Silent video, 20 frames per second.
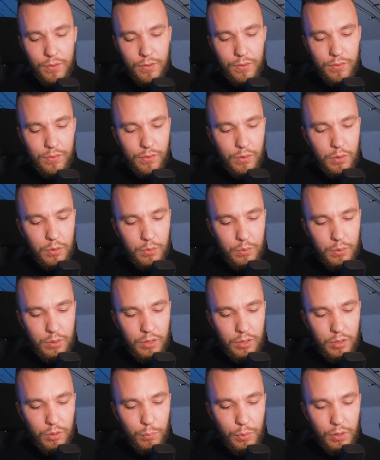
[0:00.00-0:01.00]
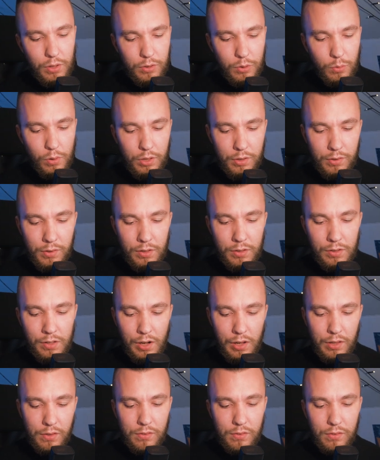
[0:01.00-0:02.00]
So the build quality, the
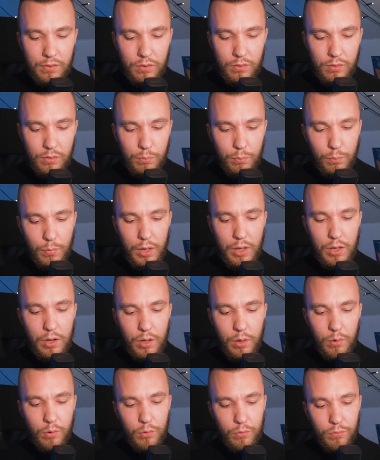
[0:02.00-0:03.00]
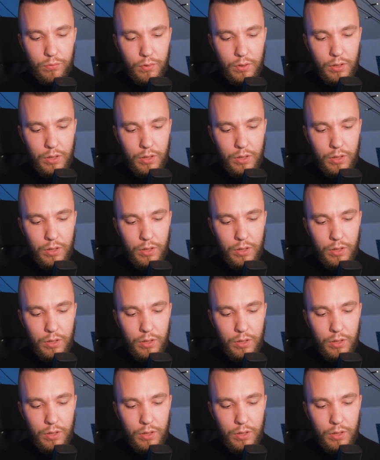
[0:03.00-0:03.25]
lens is made out of